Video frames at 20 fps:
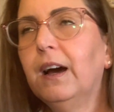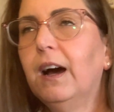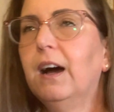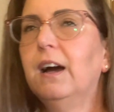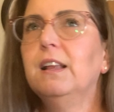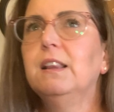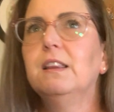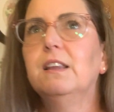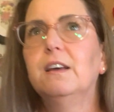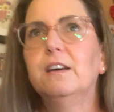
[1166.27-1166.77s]

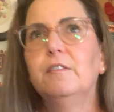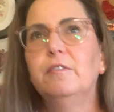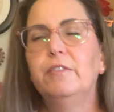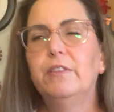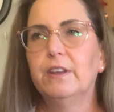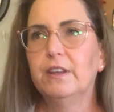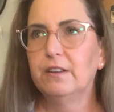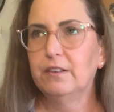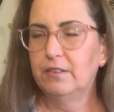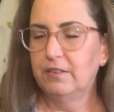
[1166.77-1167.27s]
I love
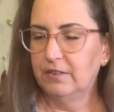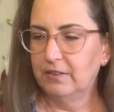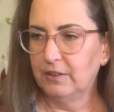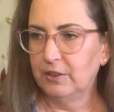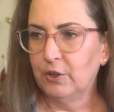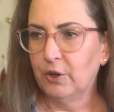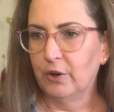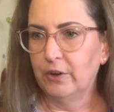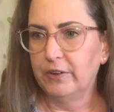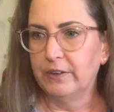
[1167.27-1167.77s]
this
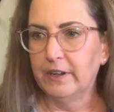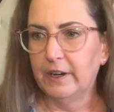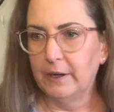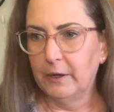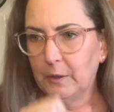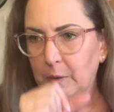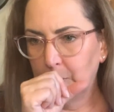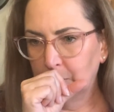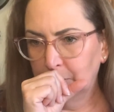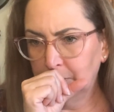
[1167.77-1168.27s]
yarn
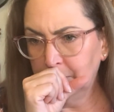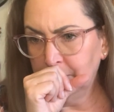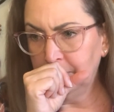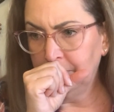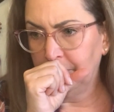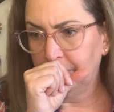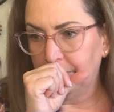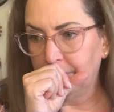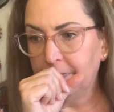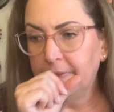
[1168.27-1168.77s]
dyer.
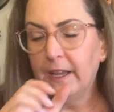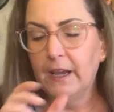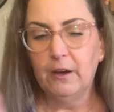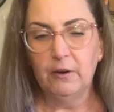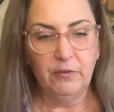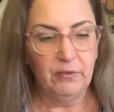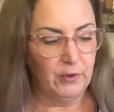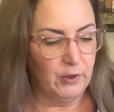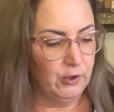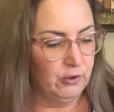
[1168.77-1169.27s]
Now,
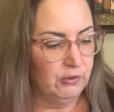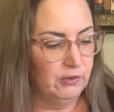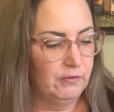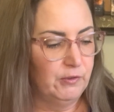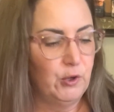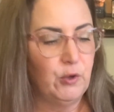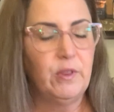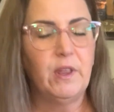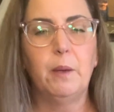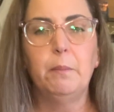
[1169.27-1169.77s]
for those of
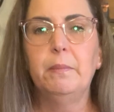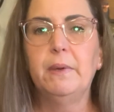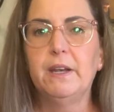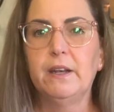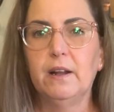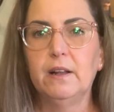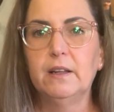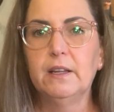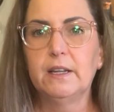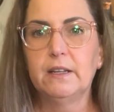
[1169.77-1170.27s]
you that may
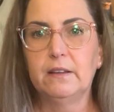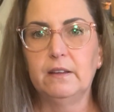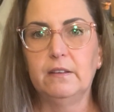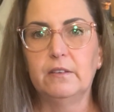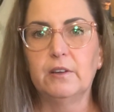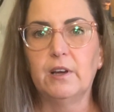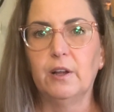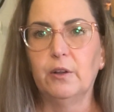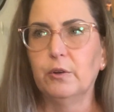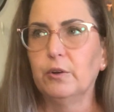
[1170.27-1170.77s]
not like these
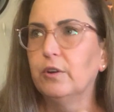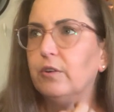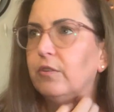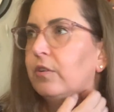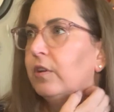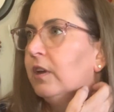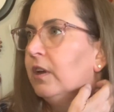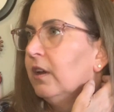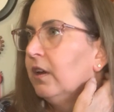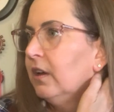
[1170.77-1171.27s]
colors,
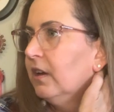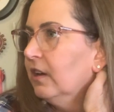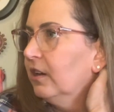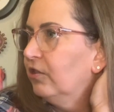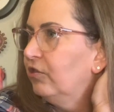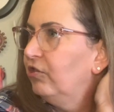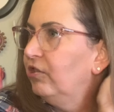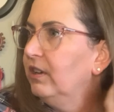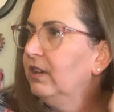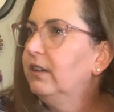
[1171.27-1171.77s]

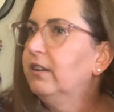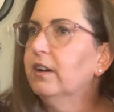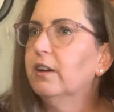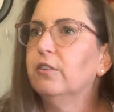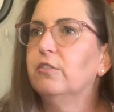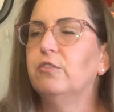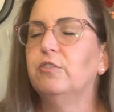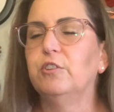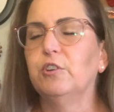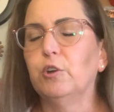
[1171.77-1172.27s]
she
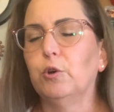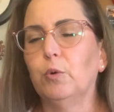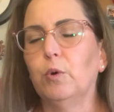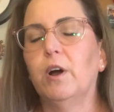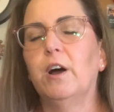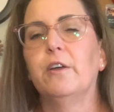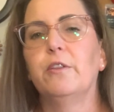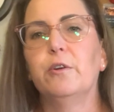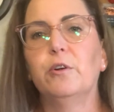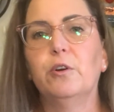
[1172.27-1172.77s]
does do
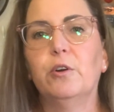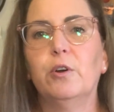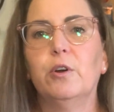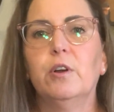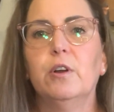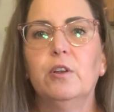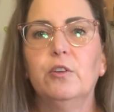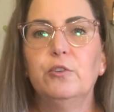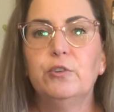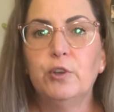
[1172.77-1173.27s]
other
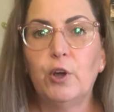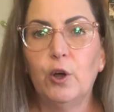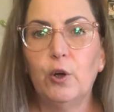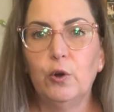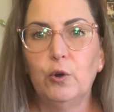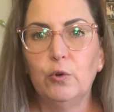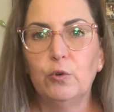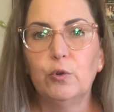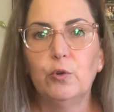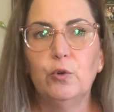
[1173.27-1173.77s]

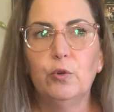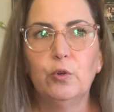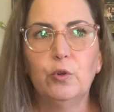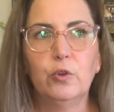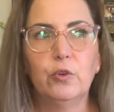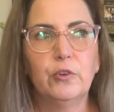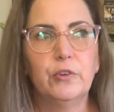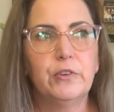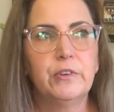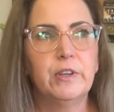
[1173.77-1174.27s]

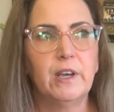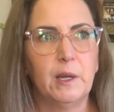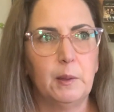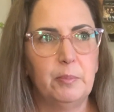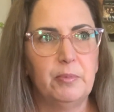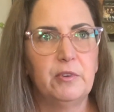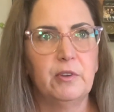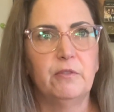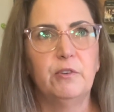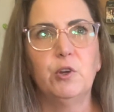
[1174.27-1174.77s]
tonal
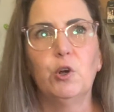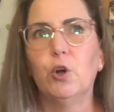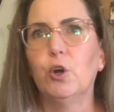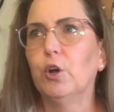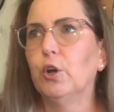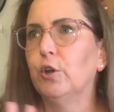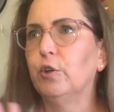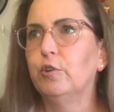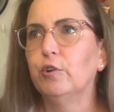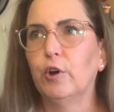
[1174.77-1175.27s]
types of
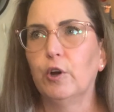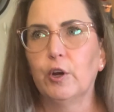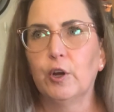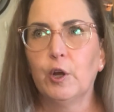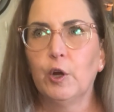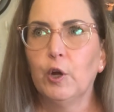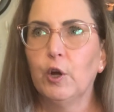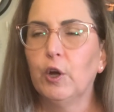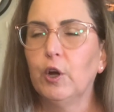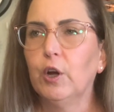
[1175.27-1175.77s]
yarn,
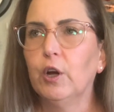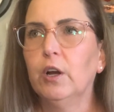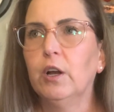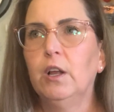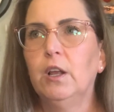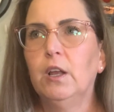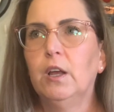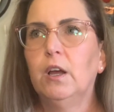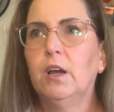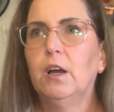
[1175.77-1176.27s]
darker,
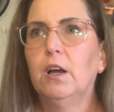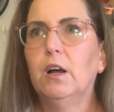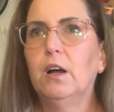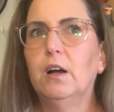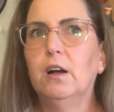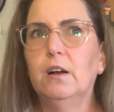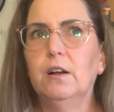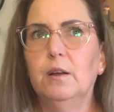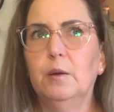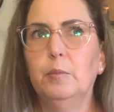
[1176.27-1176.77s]

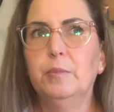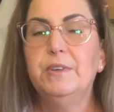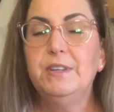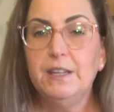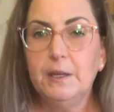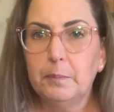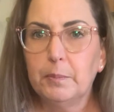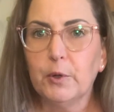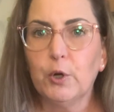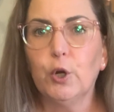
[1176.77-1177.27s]

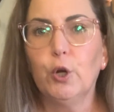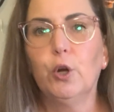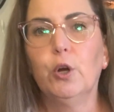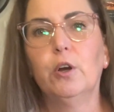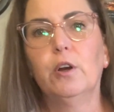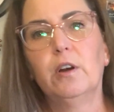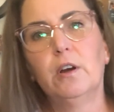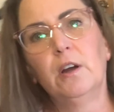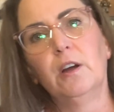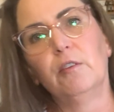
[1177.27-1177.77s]

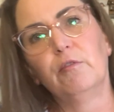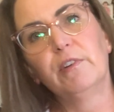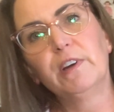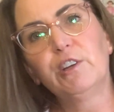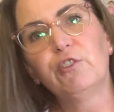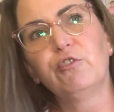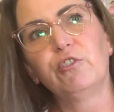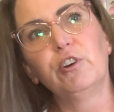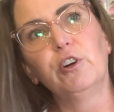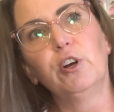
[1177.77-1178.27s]
deeper,
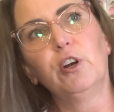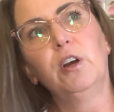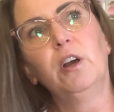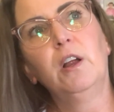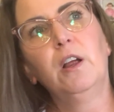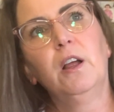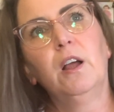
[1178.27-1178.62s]
richer.